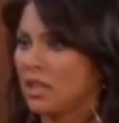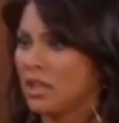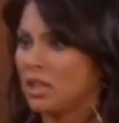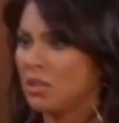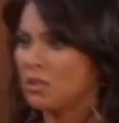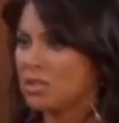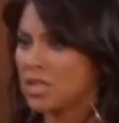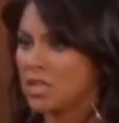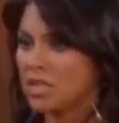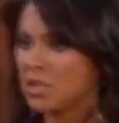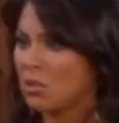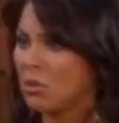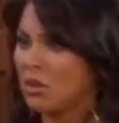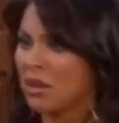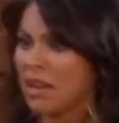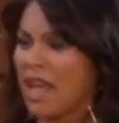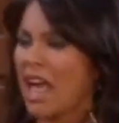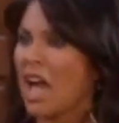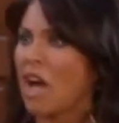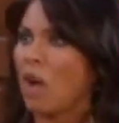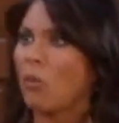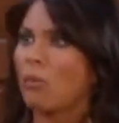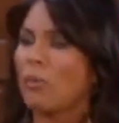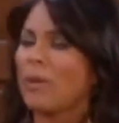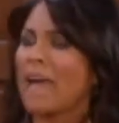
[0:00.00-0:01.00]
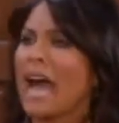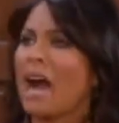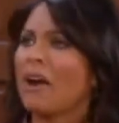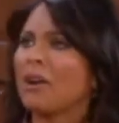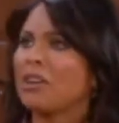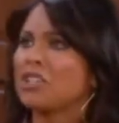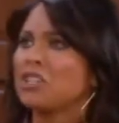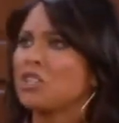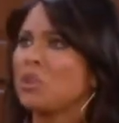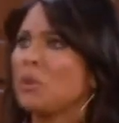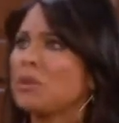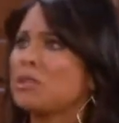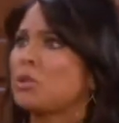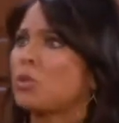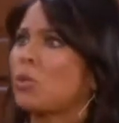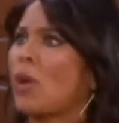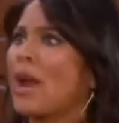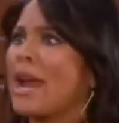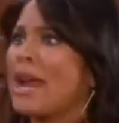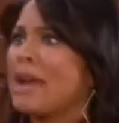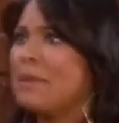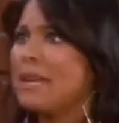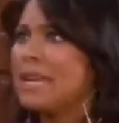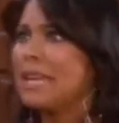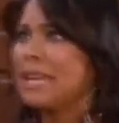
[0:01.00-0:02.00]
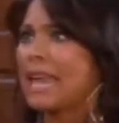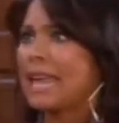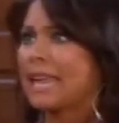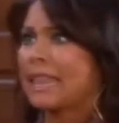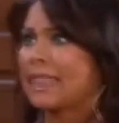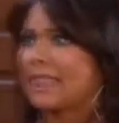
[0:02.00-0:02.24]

You said you wanted to help me. How could you betray me